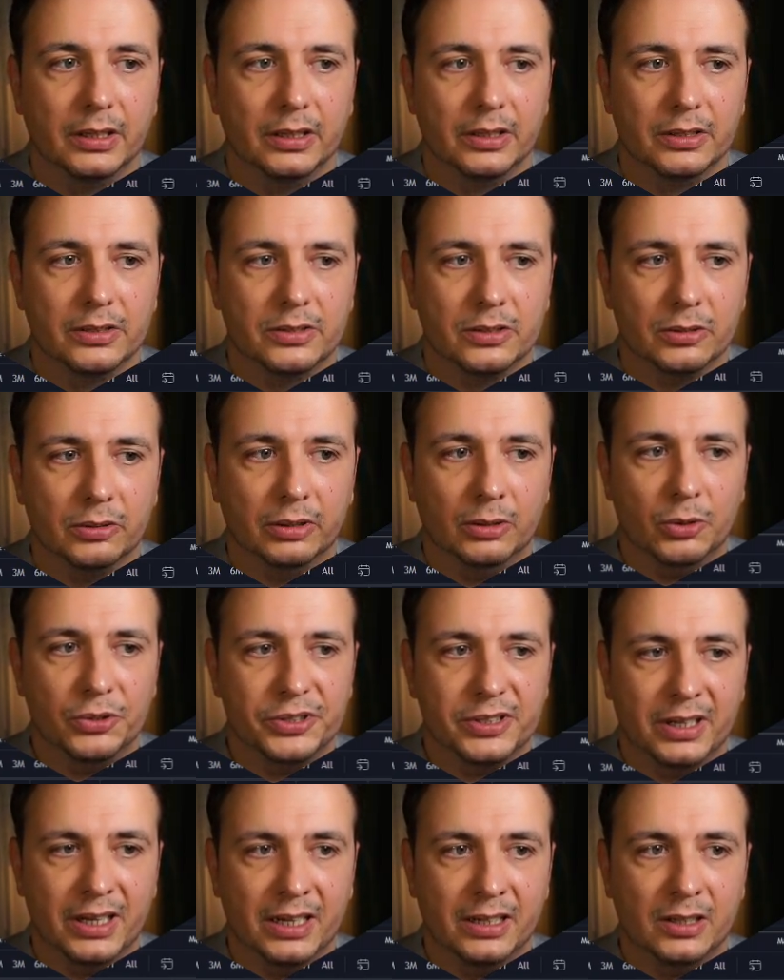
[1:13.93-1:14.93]
So it
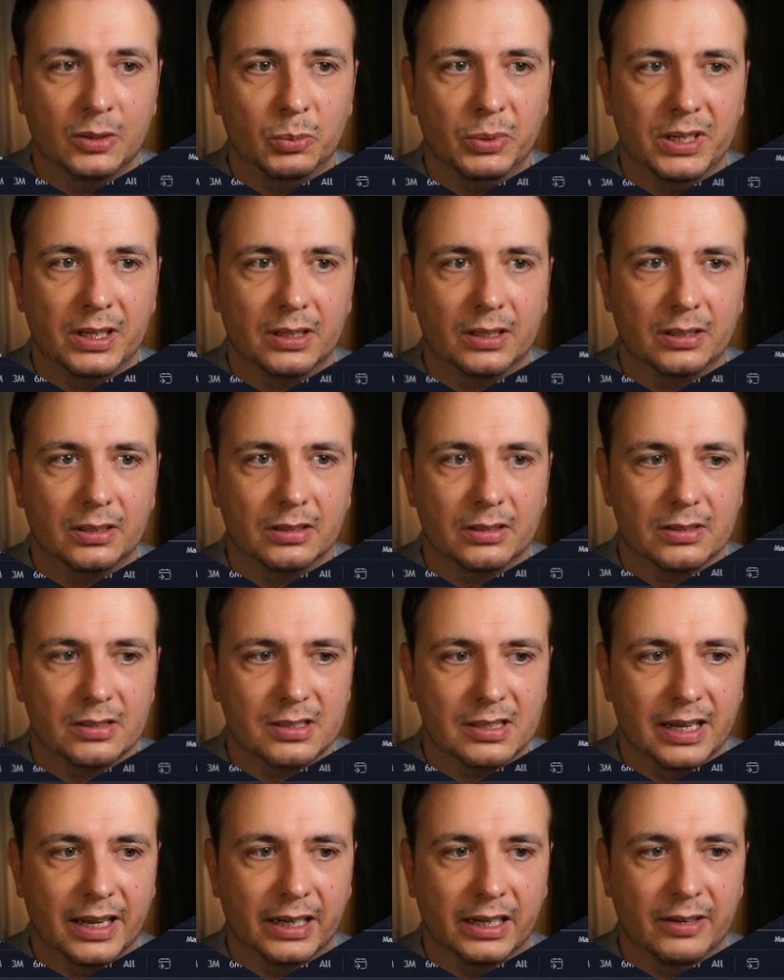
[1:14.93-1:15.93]
also ended the week
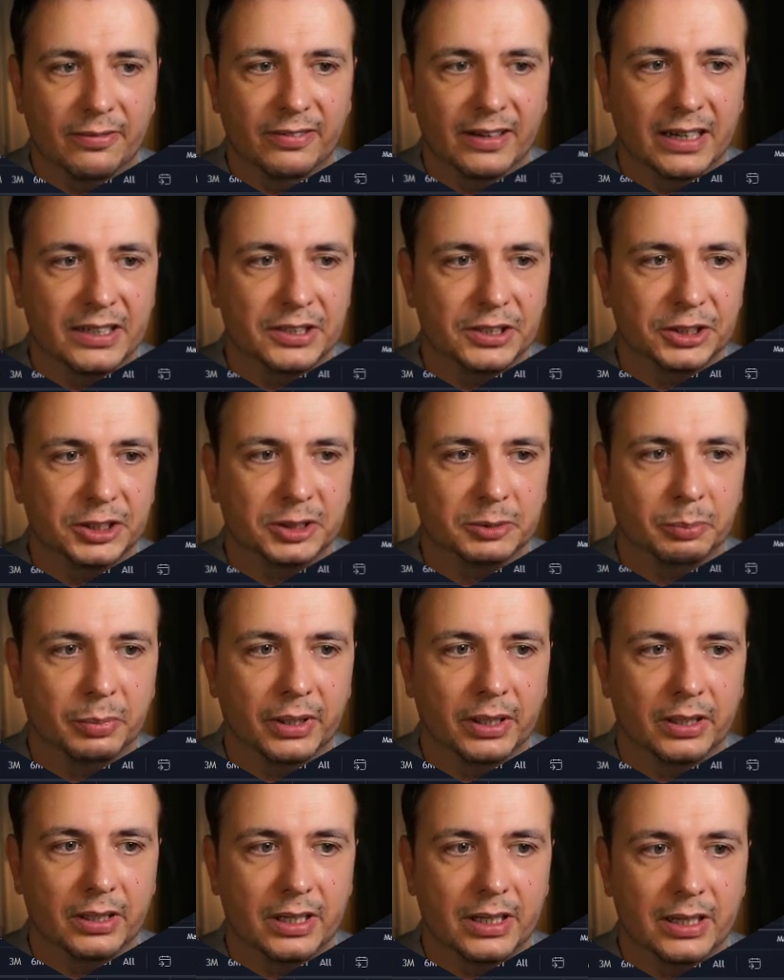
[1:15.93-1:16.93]
slightly flattish,
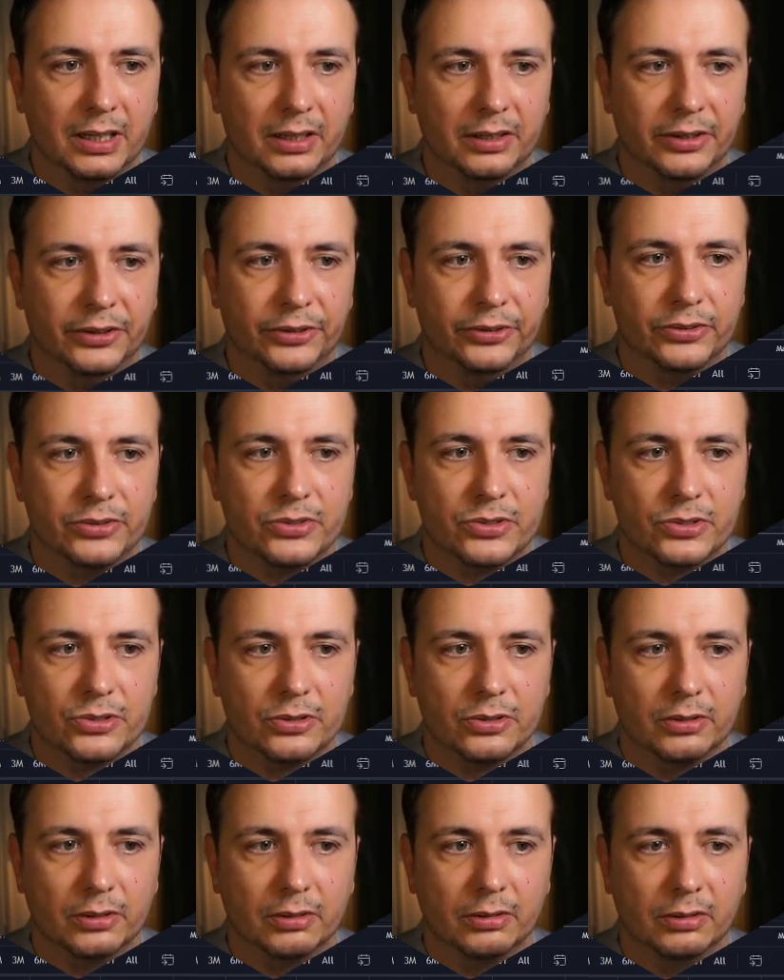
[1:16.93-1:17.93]
but
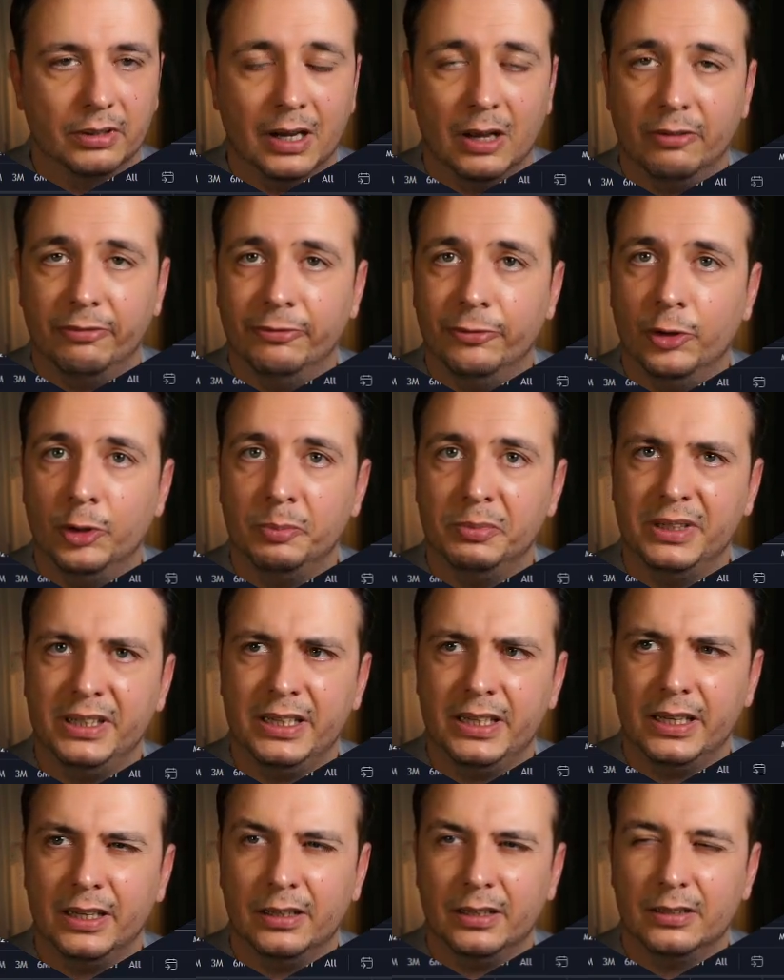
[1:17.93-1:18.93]
is now
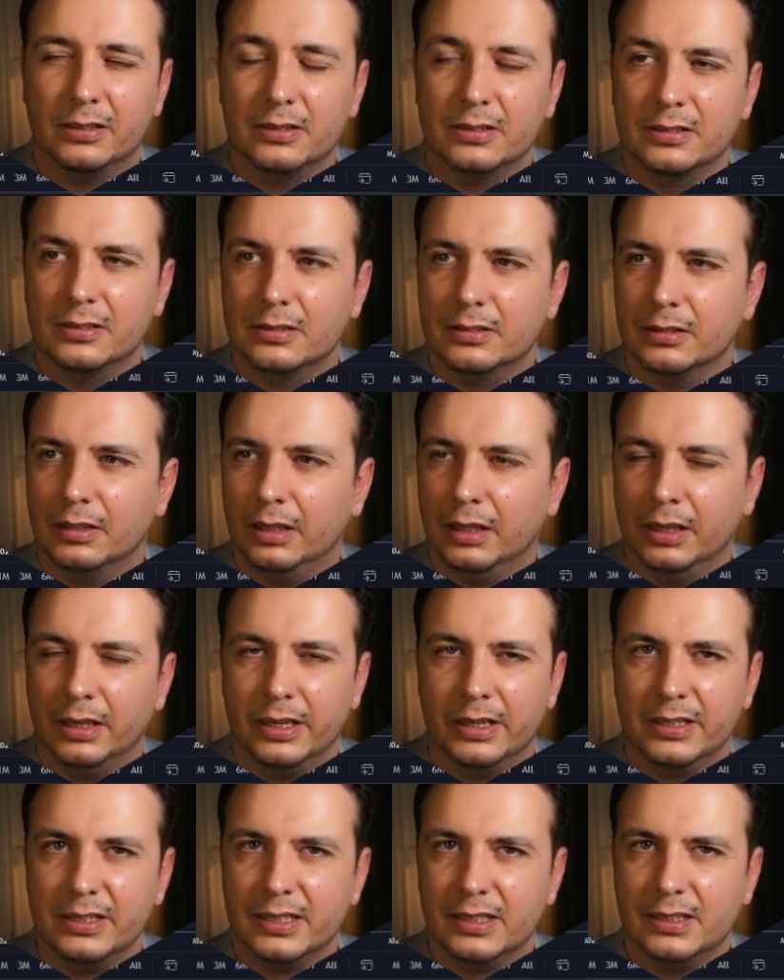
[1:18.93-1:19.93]
firmly in its
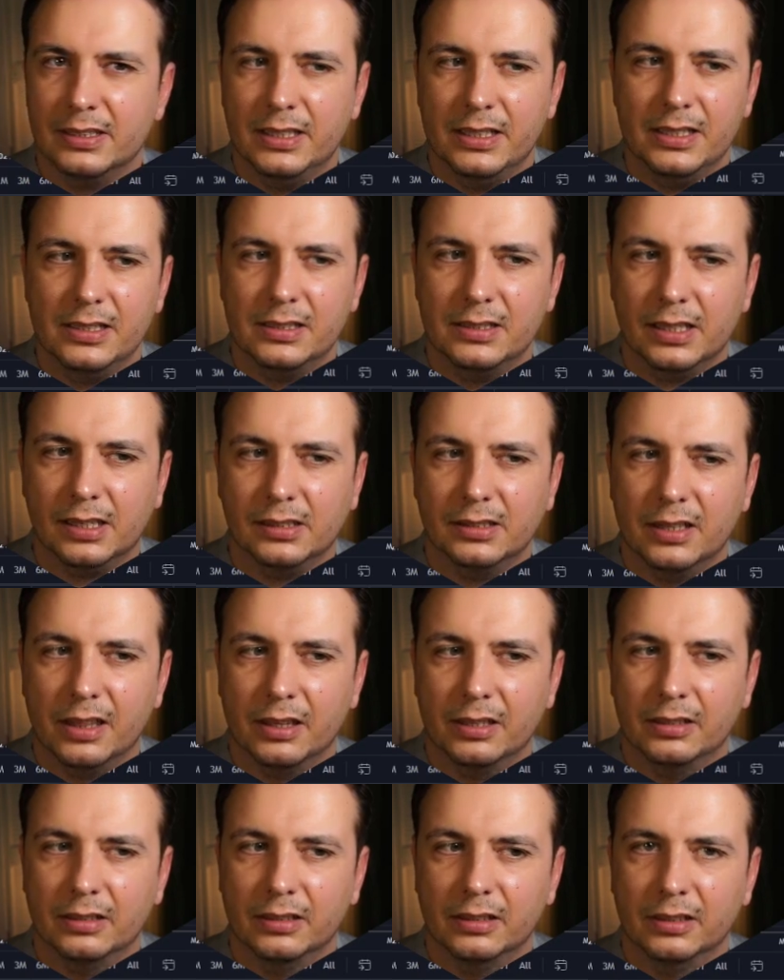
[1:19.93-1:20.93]
66th
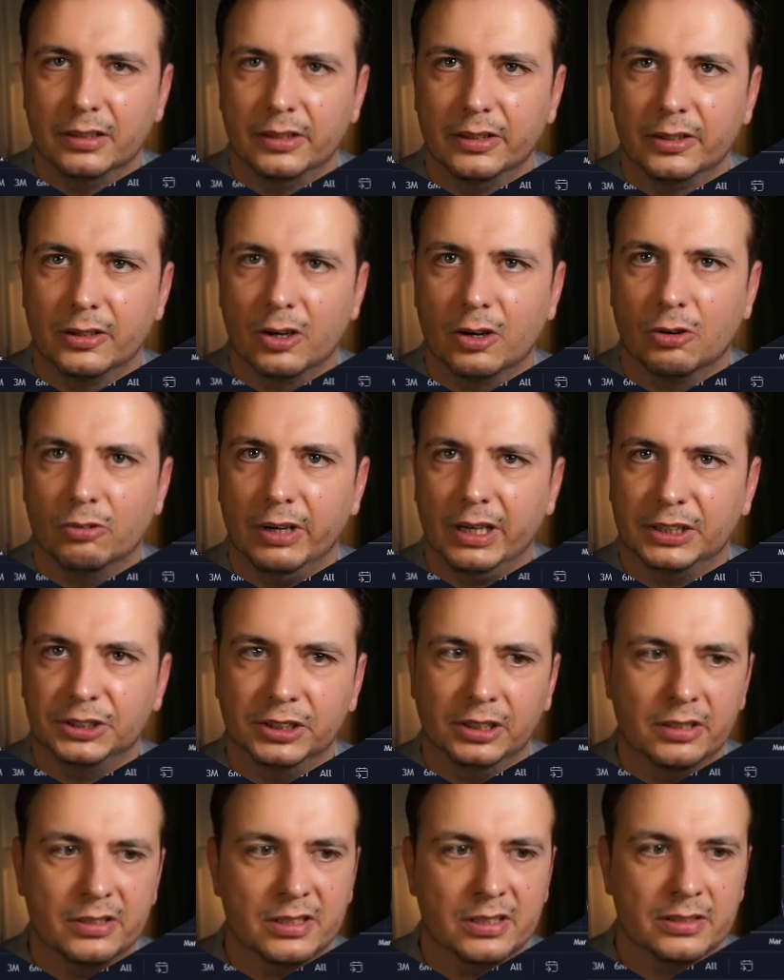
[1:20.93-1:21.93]

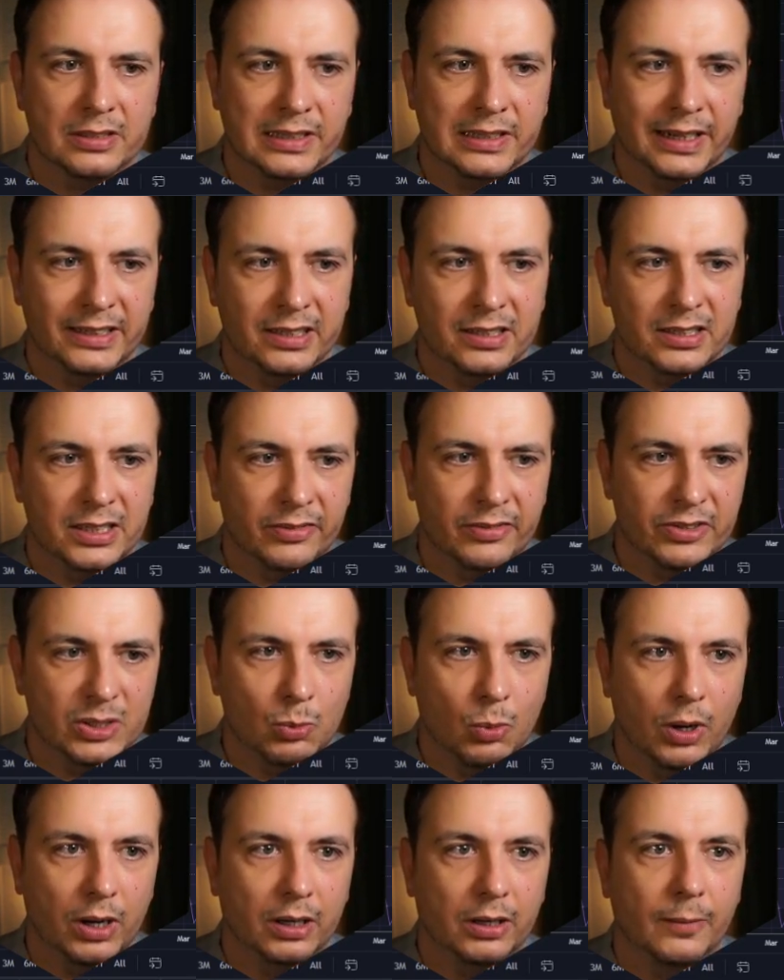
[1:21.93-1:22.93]
correction since
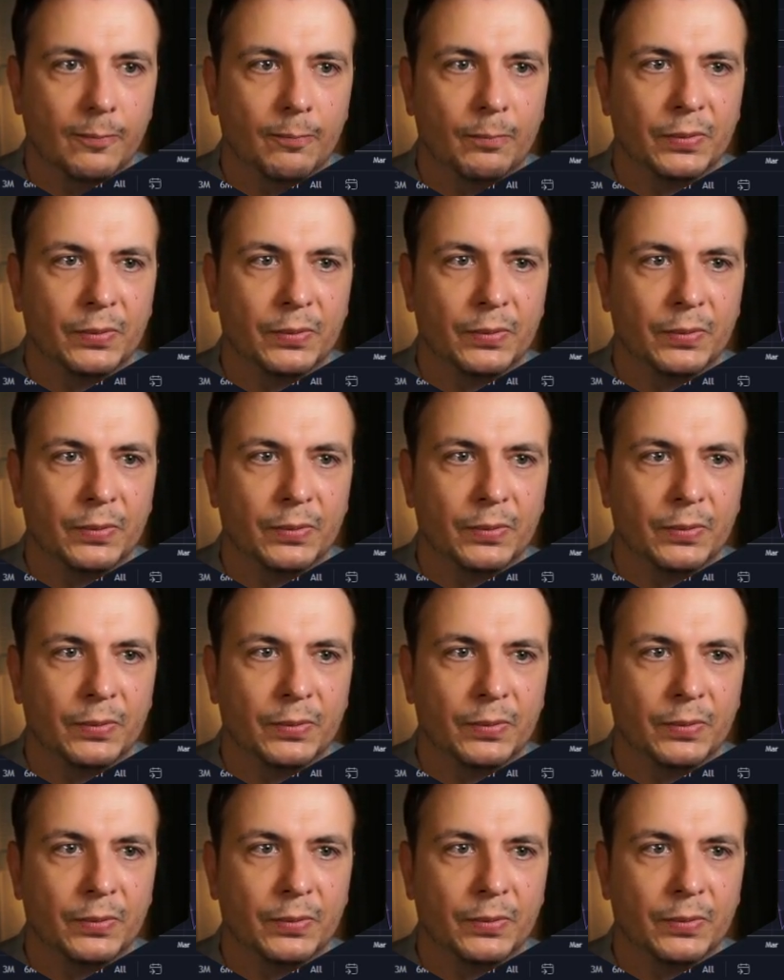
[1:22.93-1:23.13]
1971.